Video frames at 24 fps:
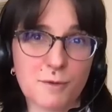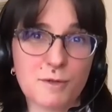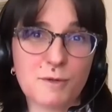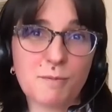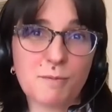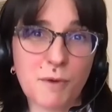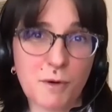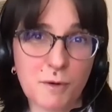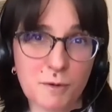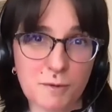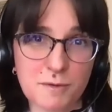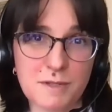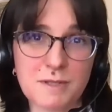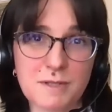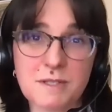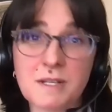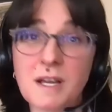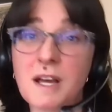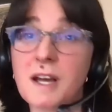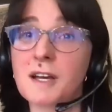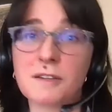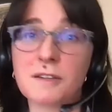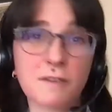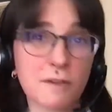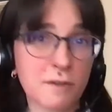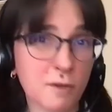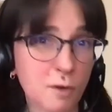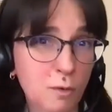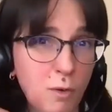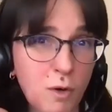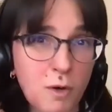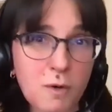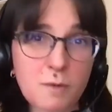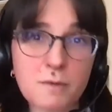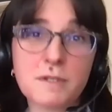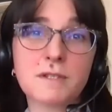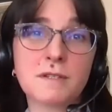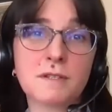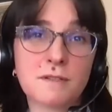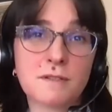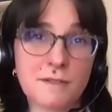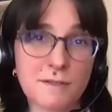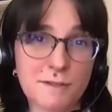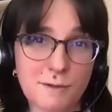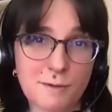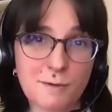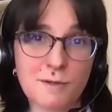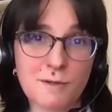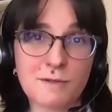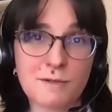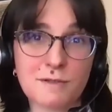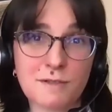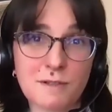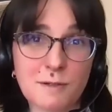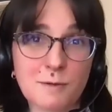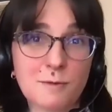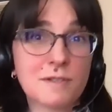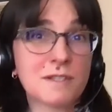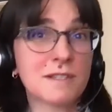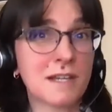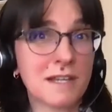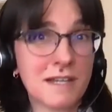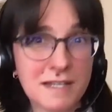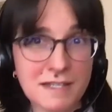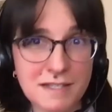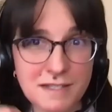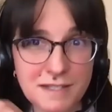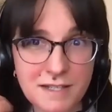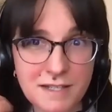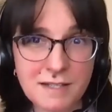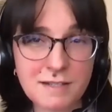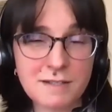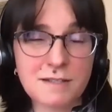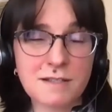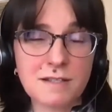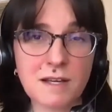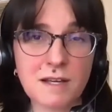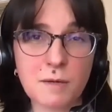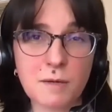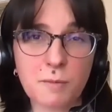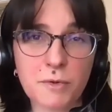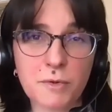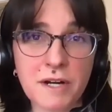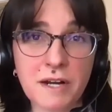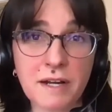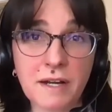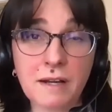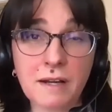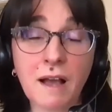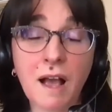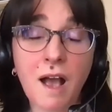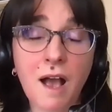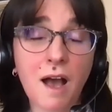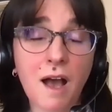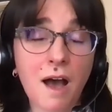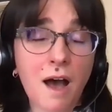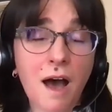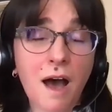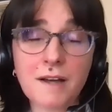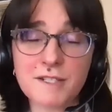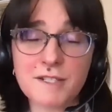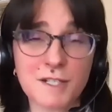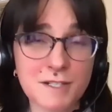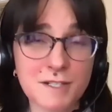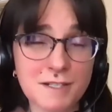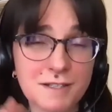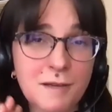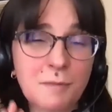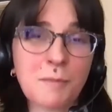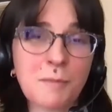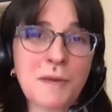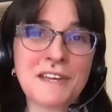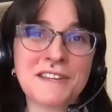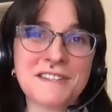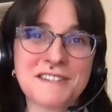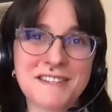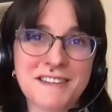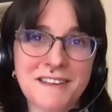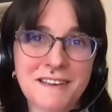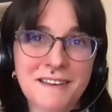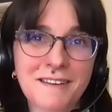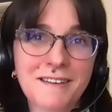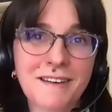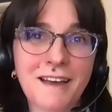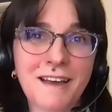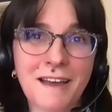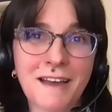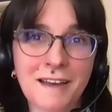posts, the quotes the students use, the ideas they bring are just amazing.